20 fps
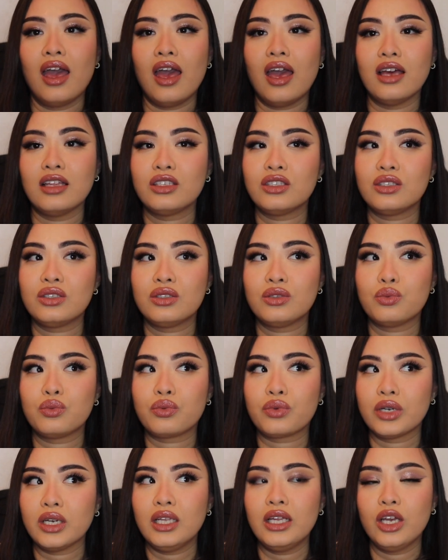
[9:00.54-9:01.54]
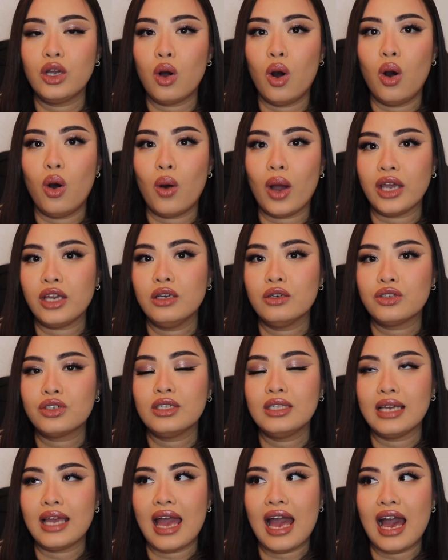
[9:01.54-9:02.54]
It's really cold. I
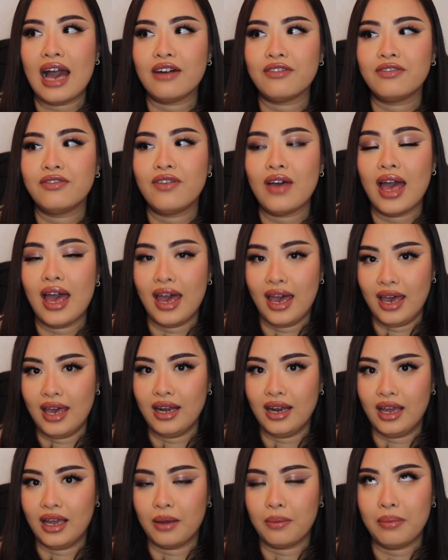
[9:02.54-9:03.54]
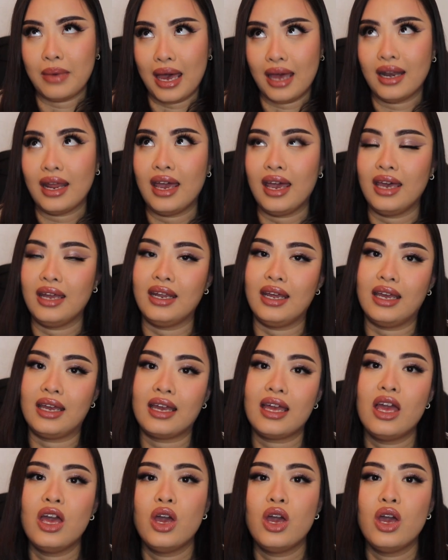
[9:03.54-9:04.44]
usually have bad headache